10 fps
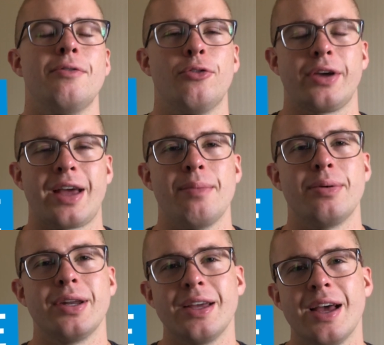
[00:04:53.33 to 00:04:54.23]
for the
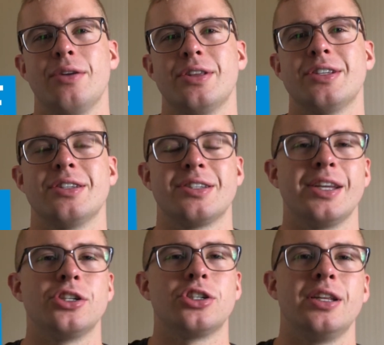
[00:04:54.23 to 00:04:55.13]
company. This is
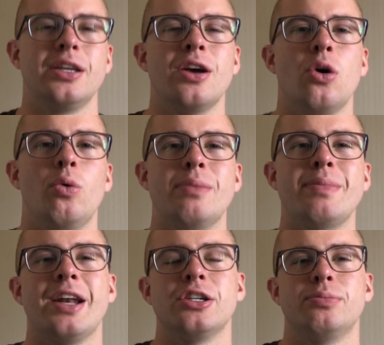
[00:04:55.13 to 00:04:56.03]
essentially where
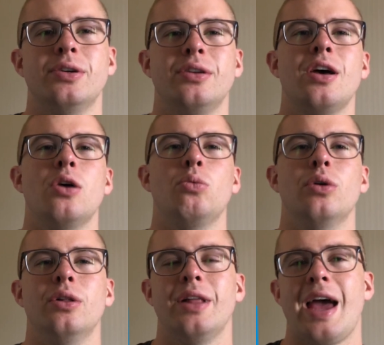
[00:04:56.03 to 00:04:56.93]
management
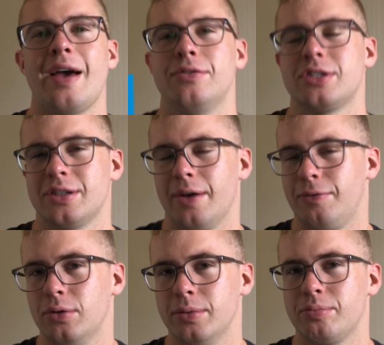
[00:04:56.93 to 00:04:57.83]
will have a
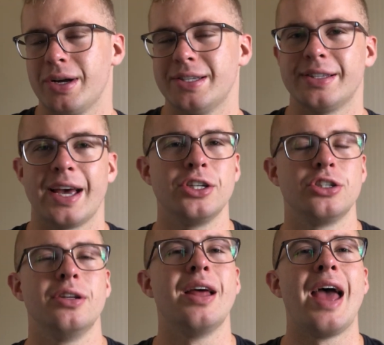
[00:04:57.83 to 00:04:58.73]
form of
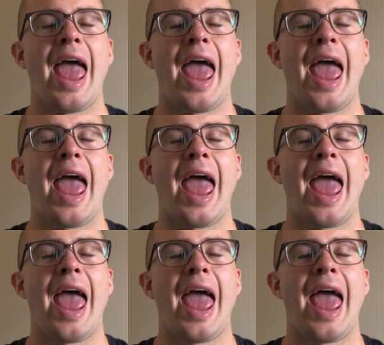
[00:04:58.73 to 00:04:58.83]
presentation